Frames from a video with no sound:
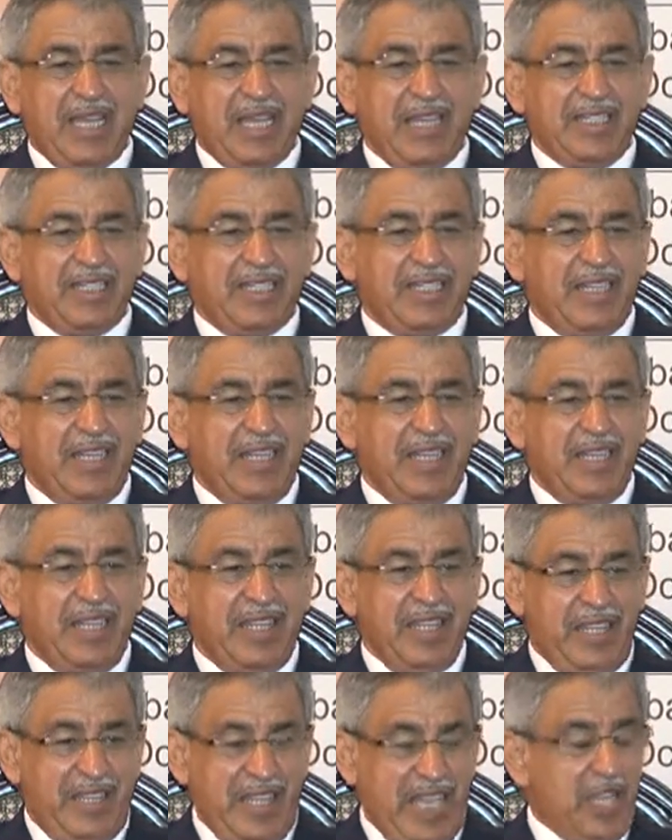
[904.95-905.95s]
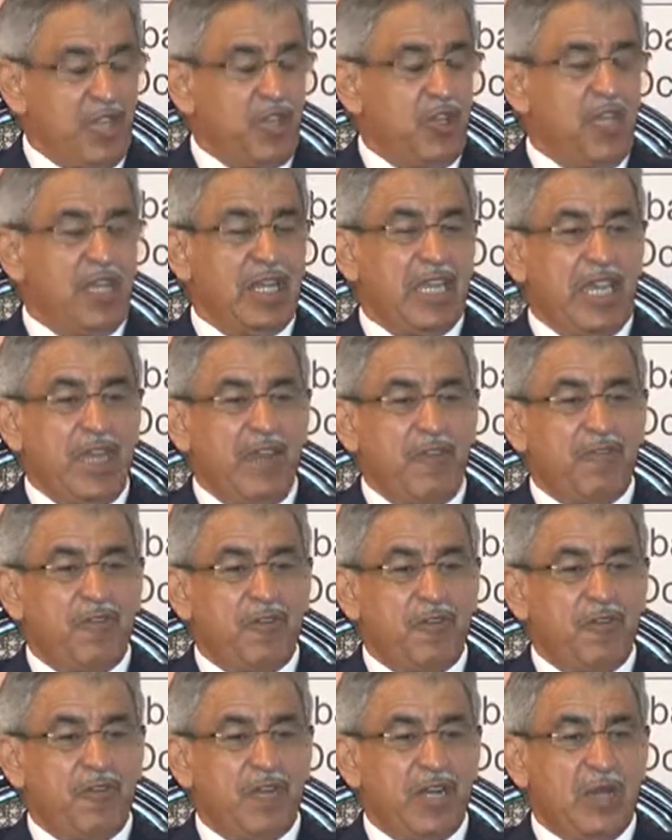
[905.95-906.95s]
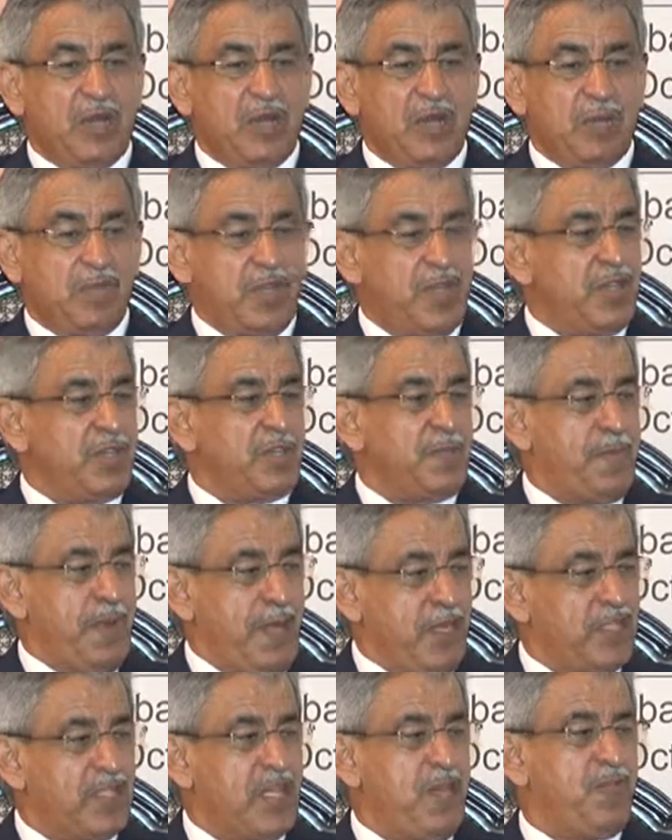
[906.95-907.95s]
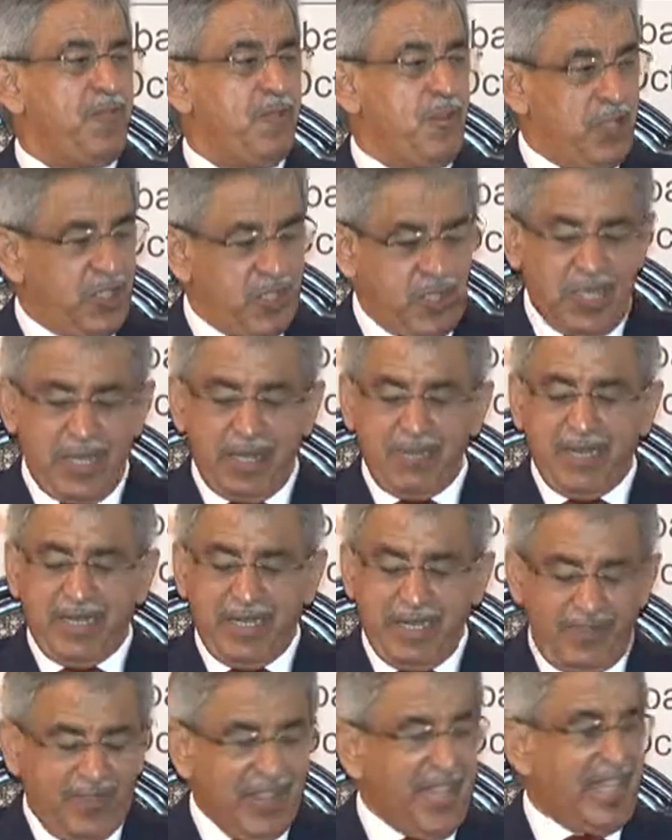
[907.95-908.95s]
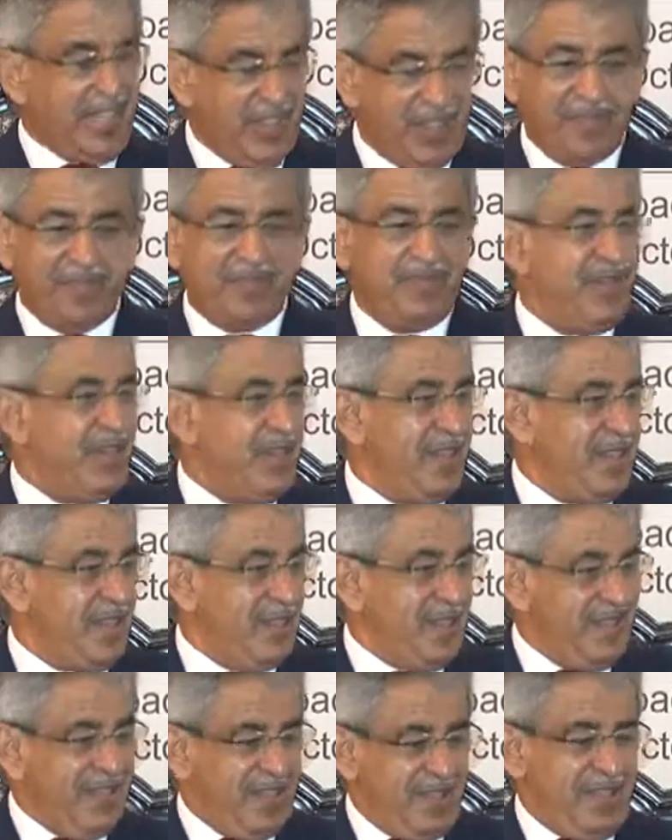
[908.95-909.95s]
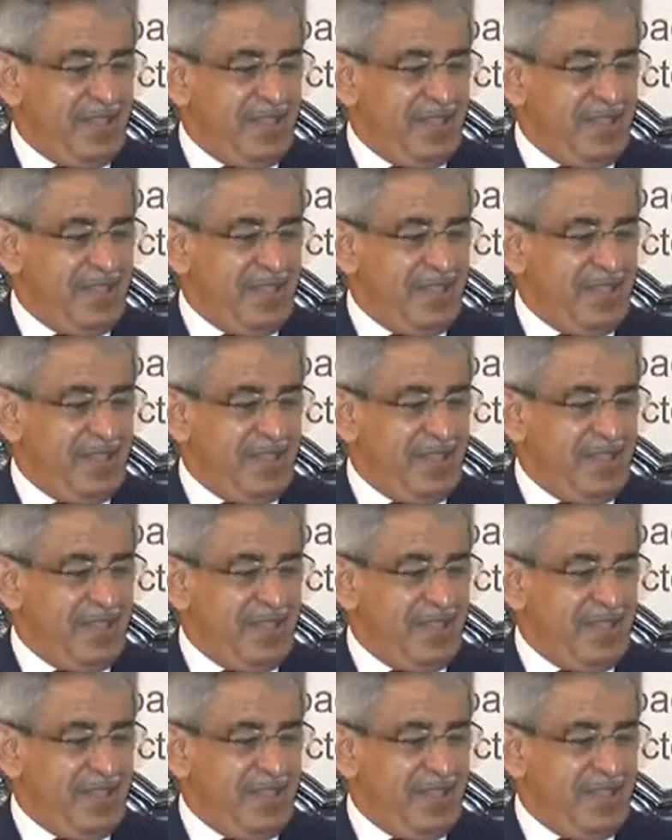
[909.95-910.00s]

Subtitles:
And thank you again for our brothers in Pakistan for hosting the meeting. Thank you.